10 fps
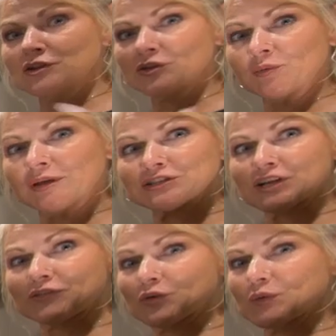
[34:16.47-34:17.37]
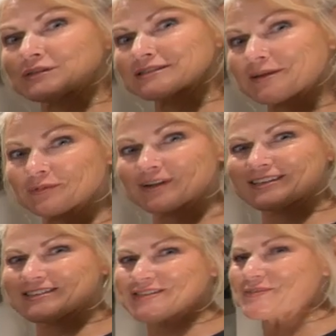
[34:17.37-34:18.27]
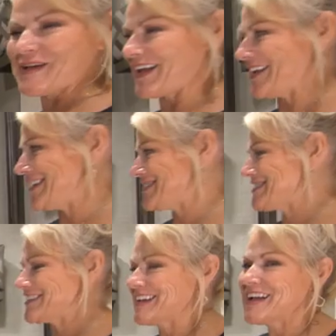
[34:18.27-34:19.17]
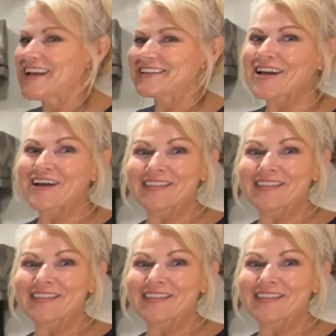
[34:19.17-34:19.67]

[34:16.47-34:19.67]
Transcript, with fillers: so that we each have our own separate space. Now